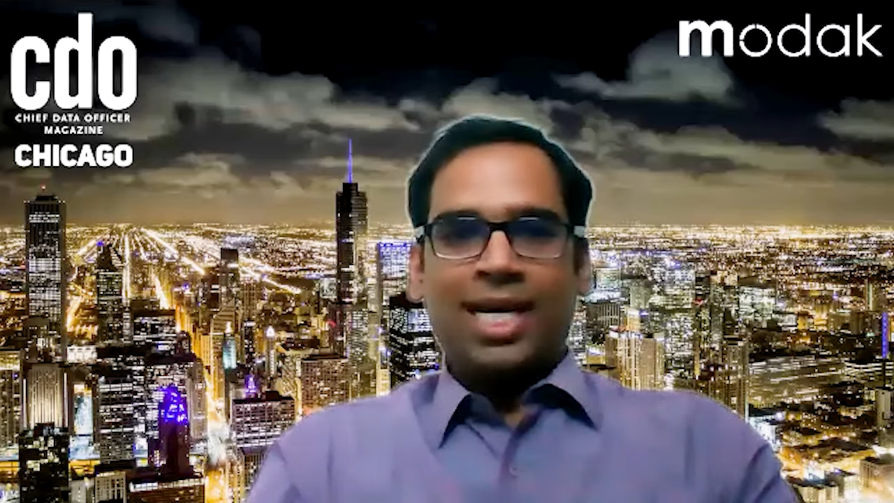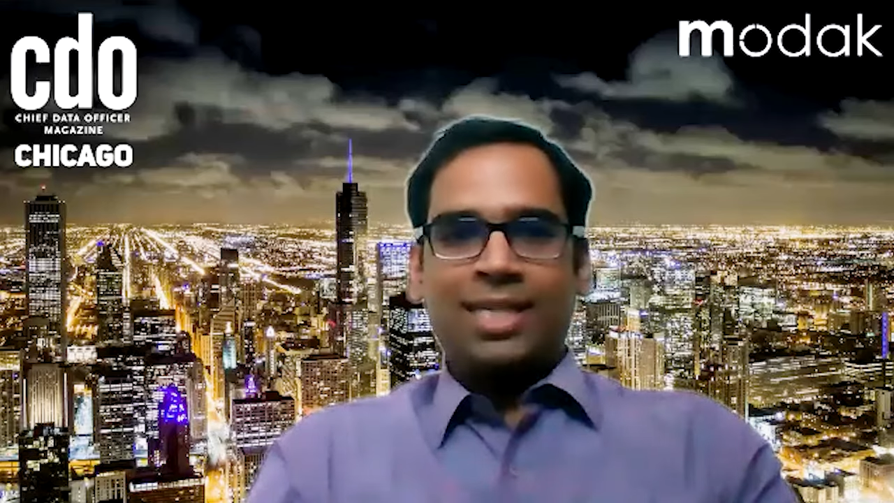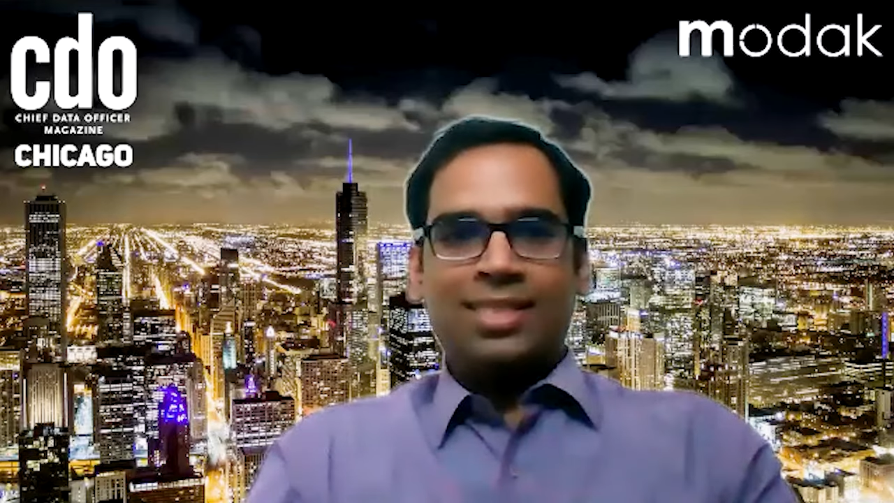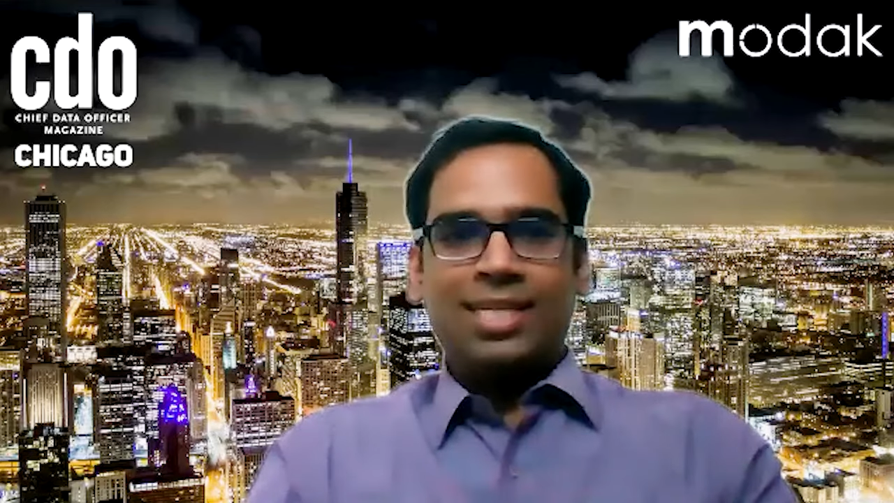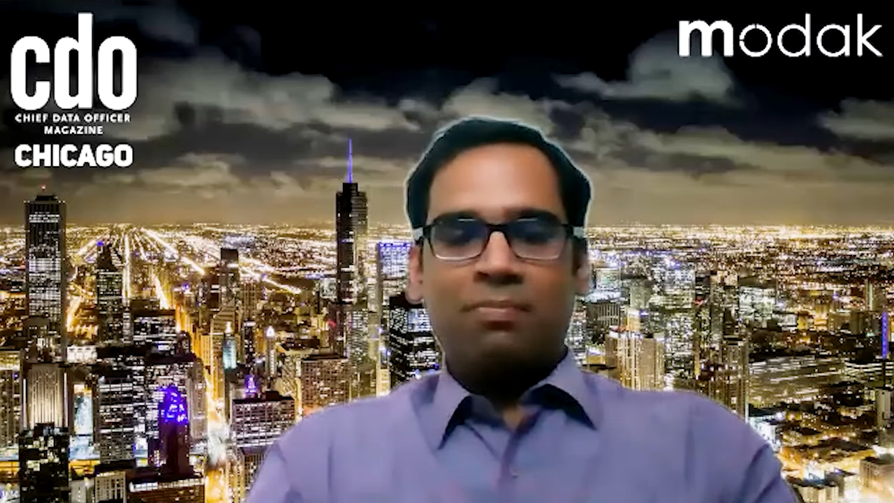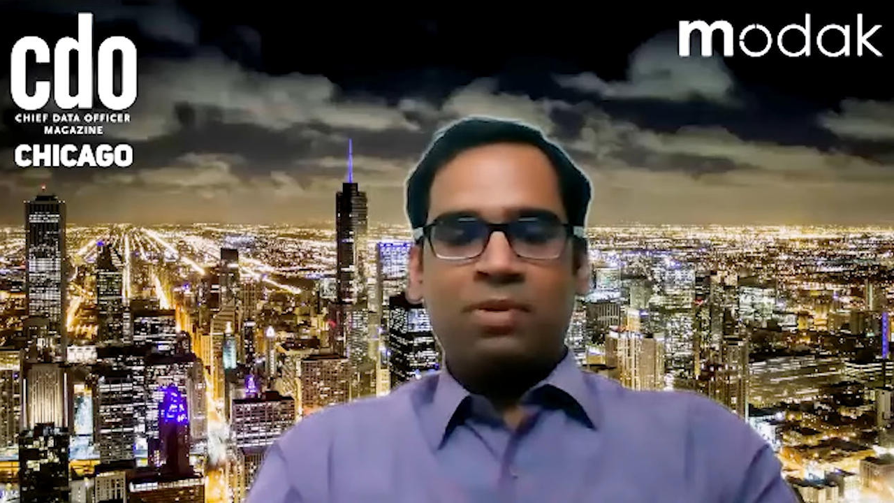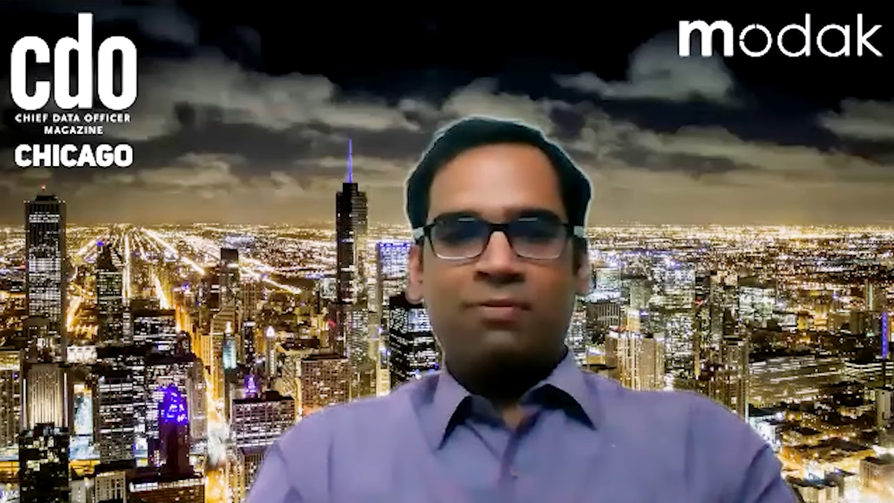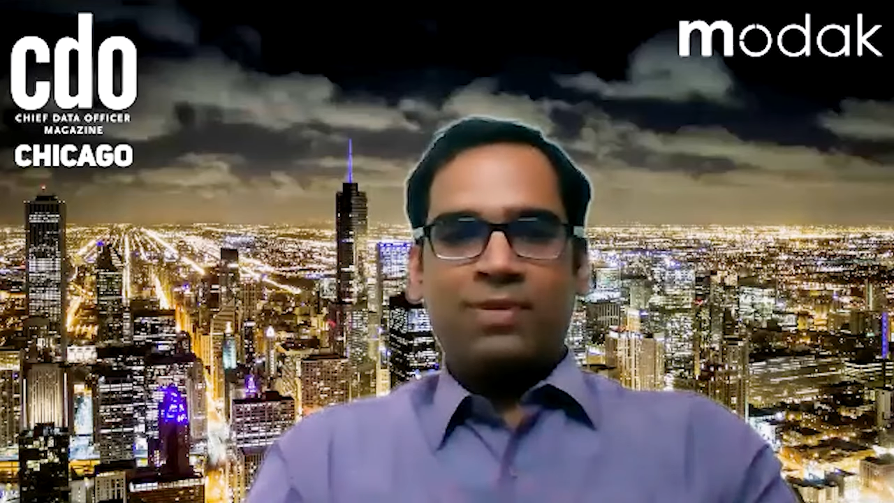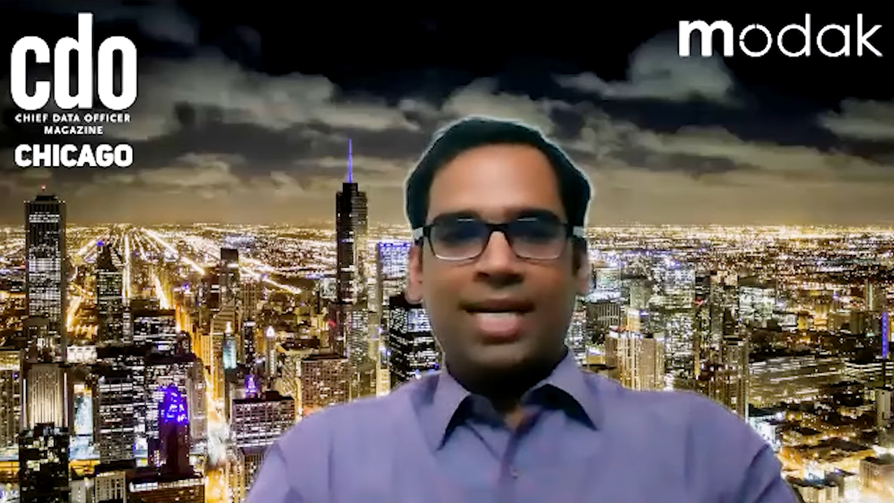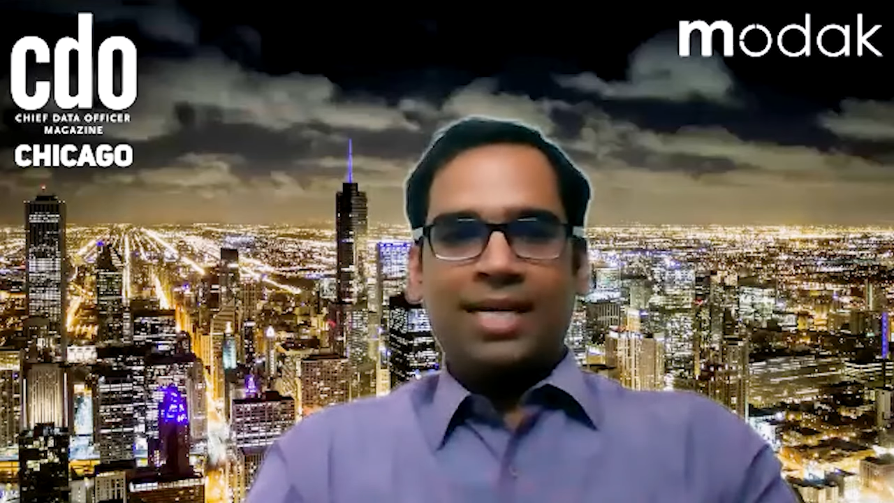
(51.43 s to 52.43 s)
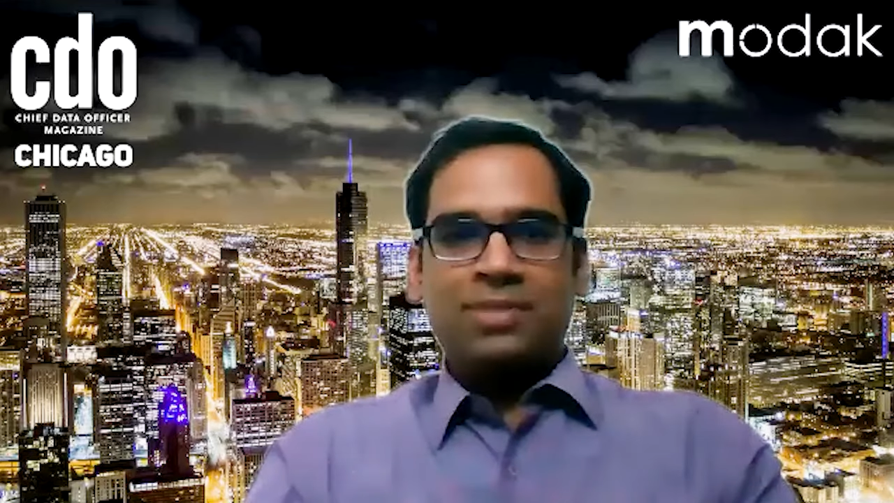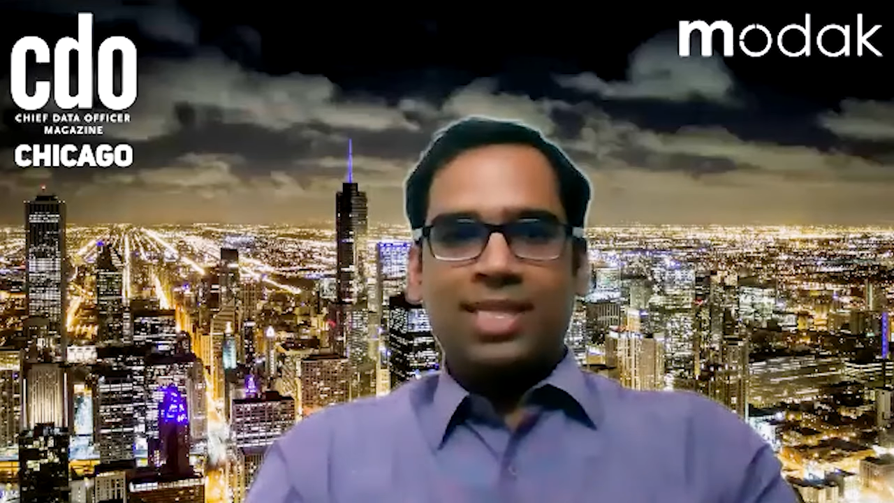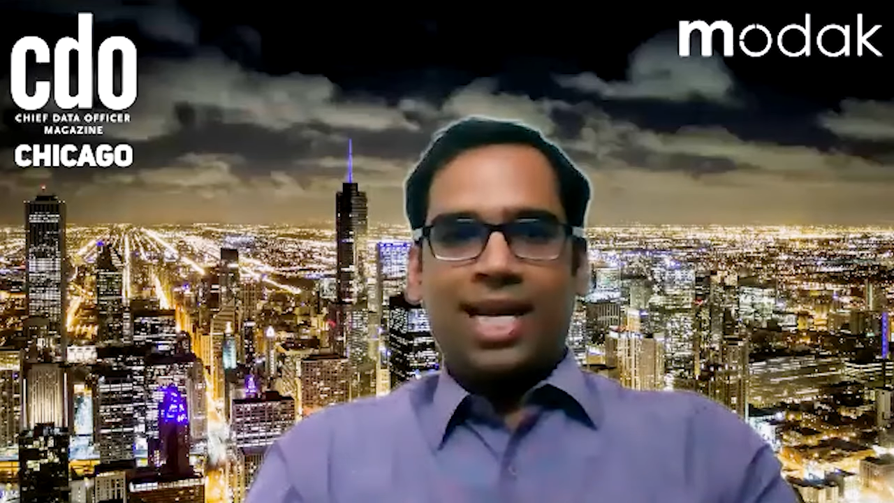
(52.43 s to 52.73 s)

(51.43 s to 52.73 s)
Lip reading: asked a number of times,